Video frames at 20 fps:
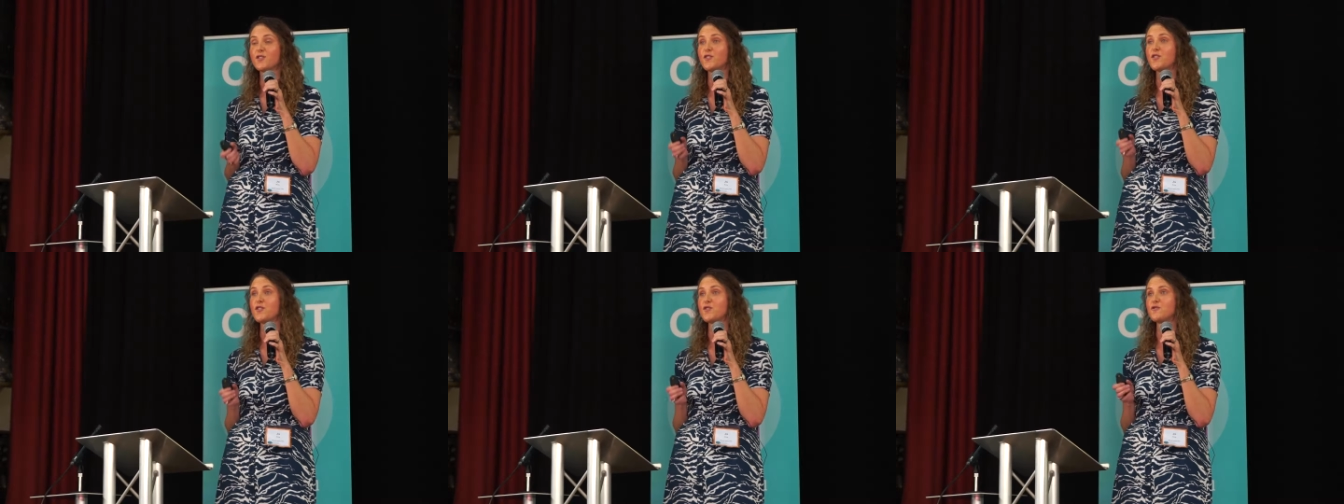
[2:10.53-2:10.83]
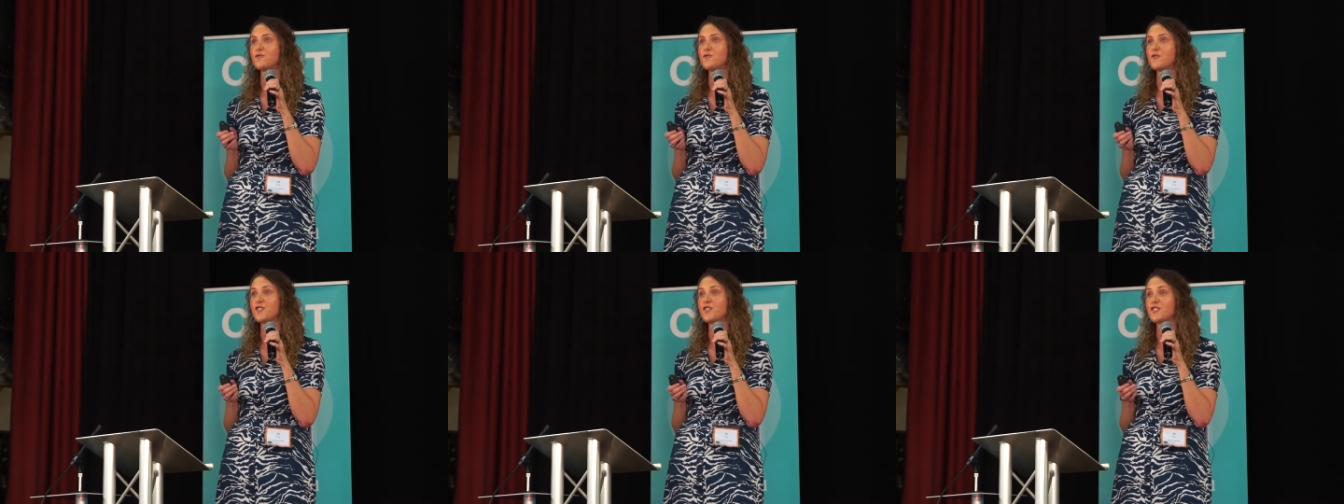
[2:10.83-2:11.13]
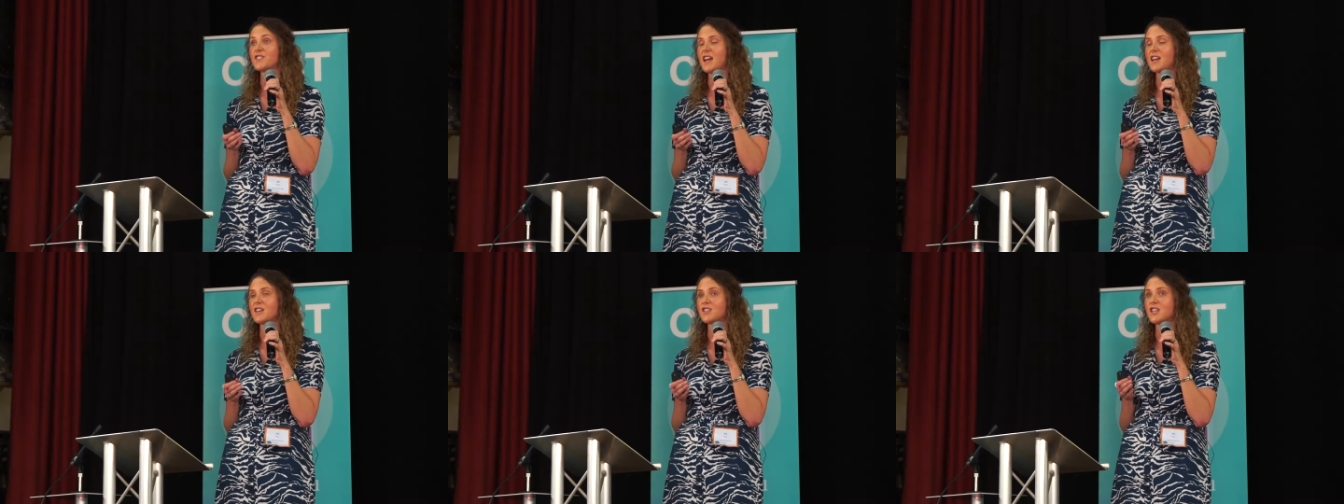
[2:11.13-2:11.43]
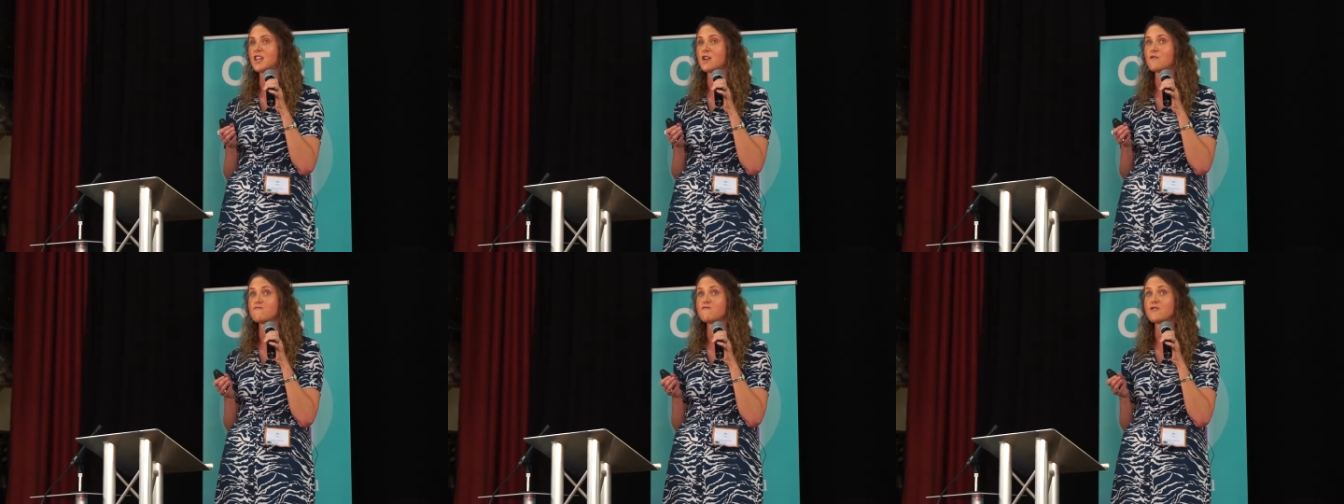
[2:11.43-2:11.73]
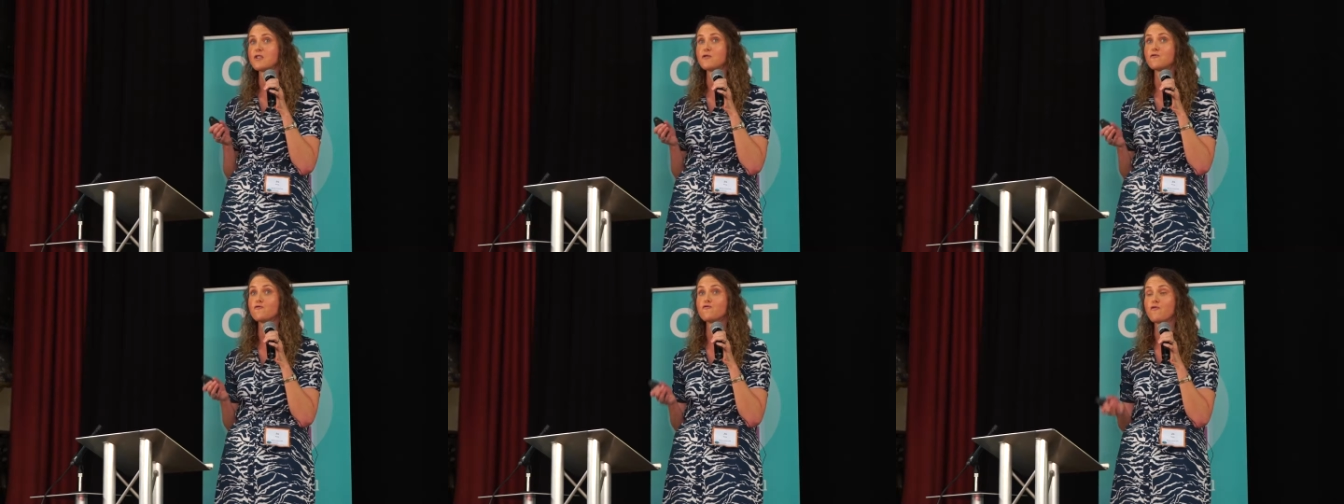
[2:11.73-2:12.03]
There's actually a
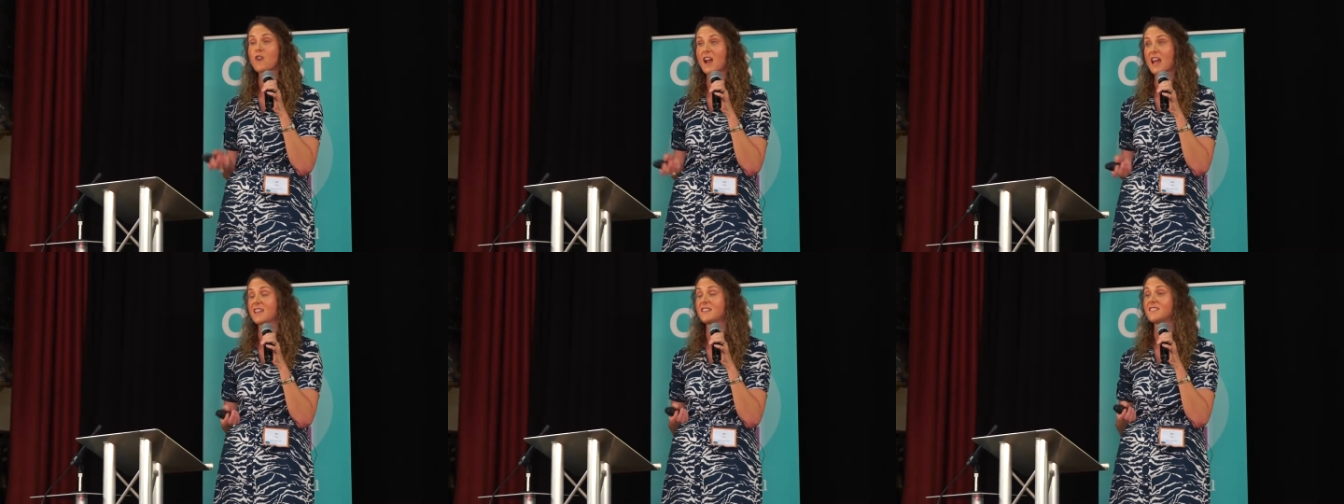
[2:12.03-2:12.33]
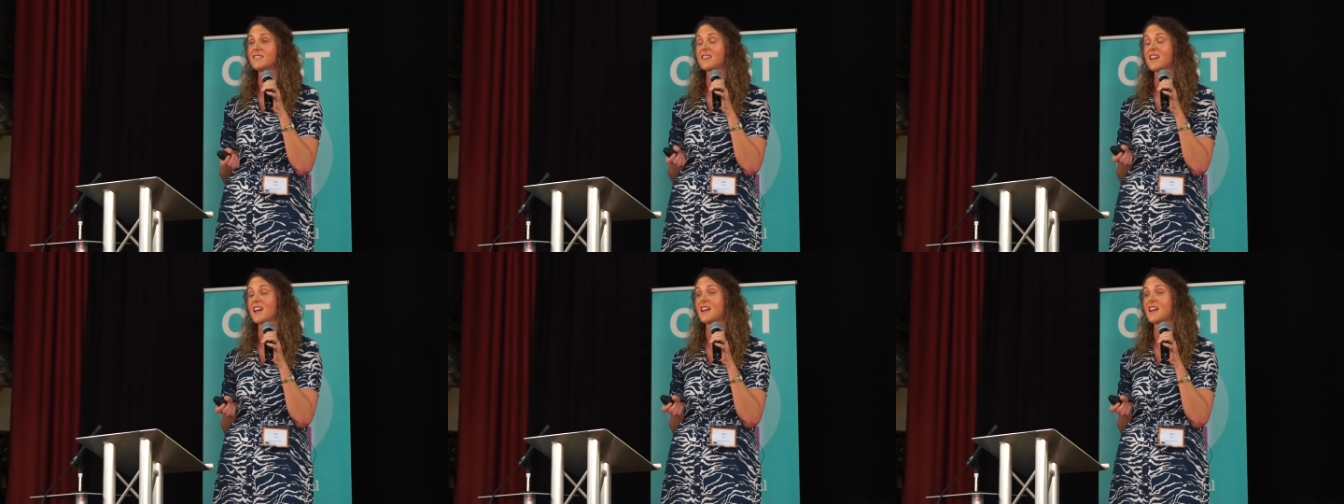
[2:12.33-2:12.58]
real risk,